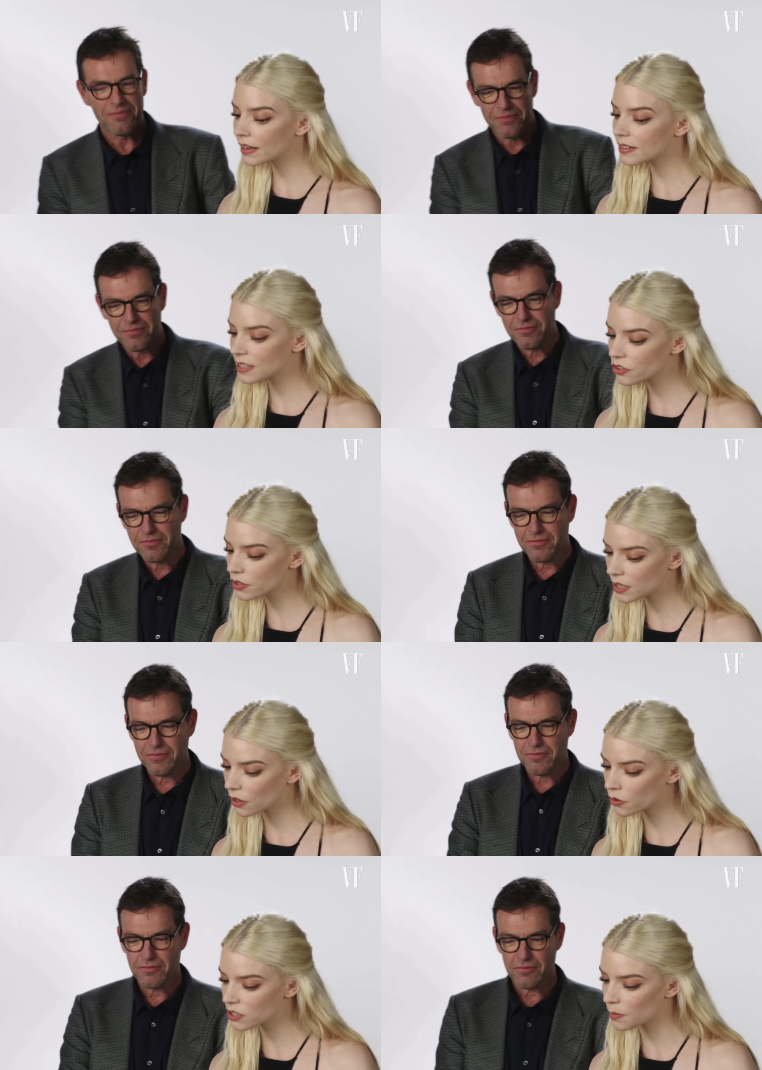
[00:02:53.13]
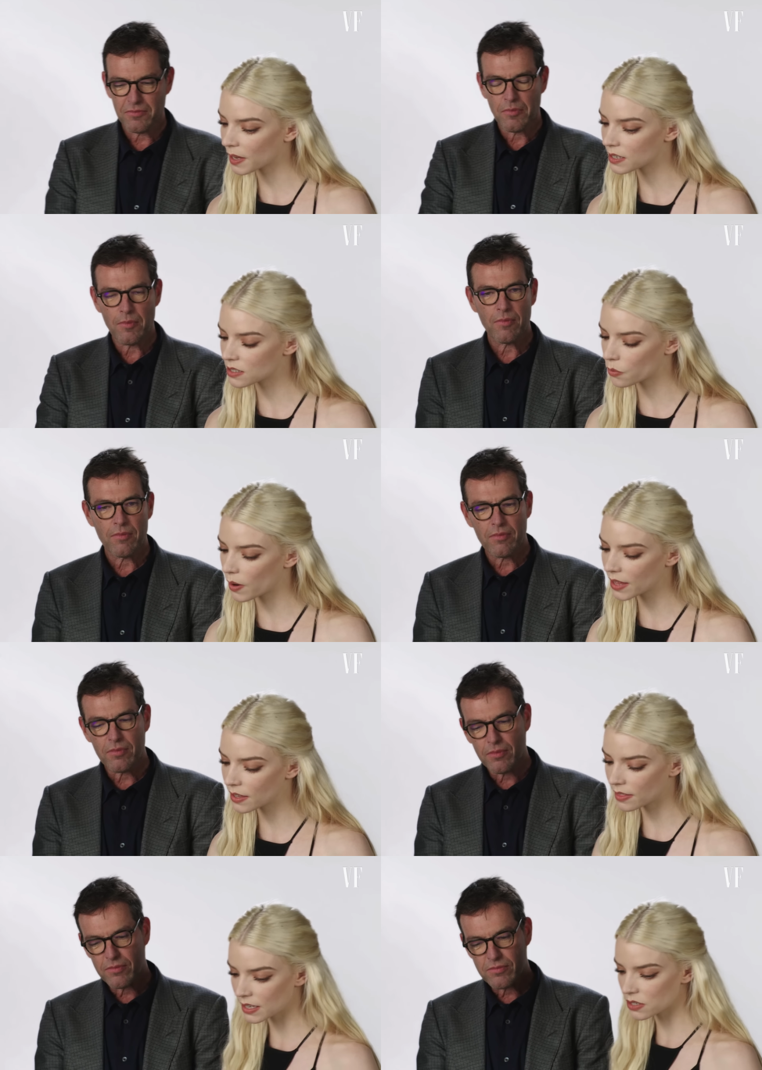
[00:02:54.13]
Speaker 1: And it's interesting also because the way
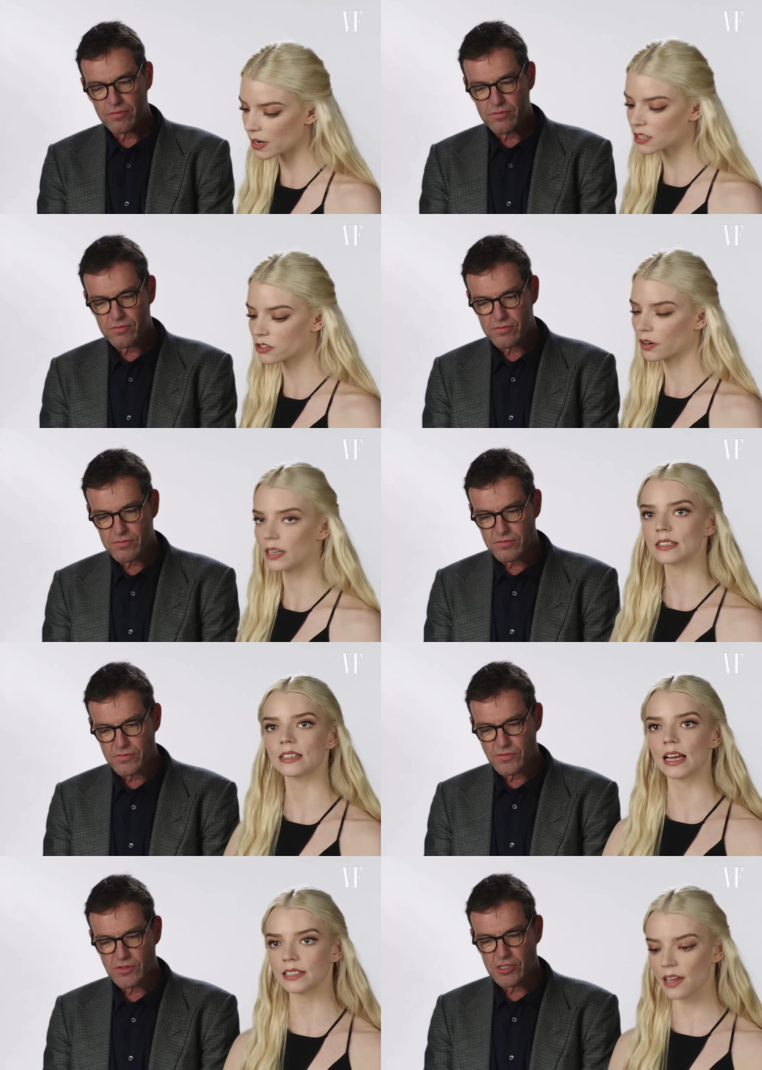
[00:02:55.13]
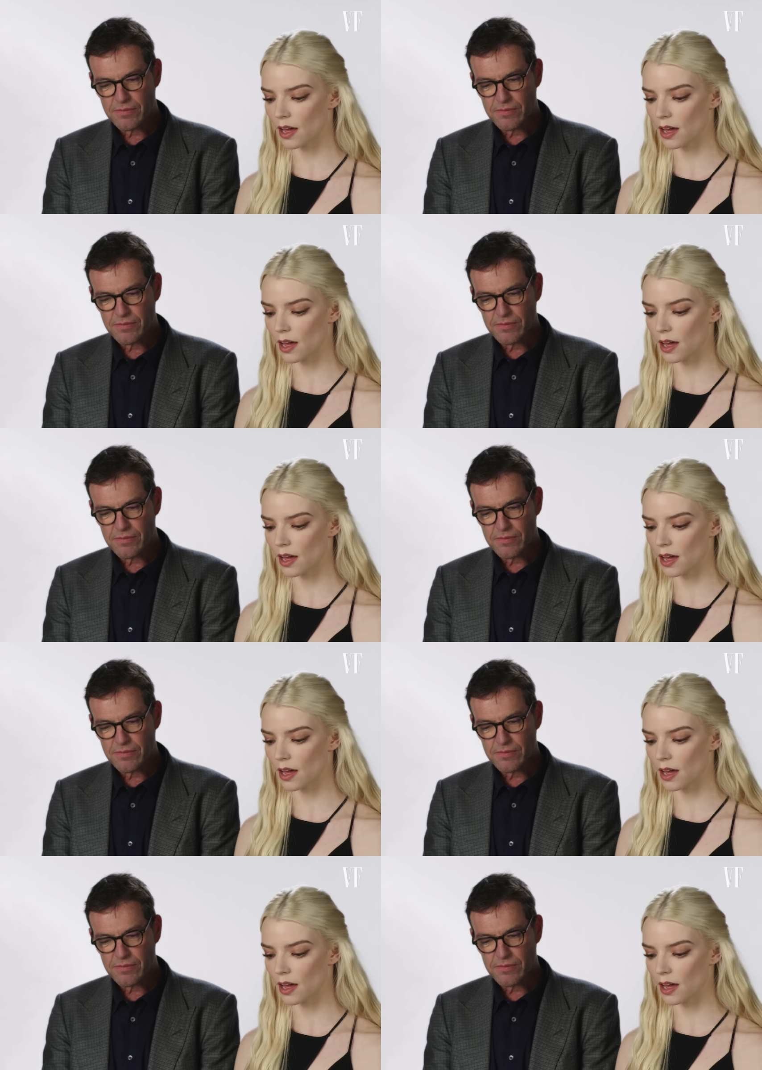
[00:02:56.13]
that this restaurant is set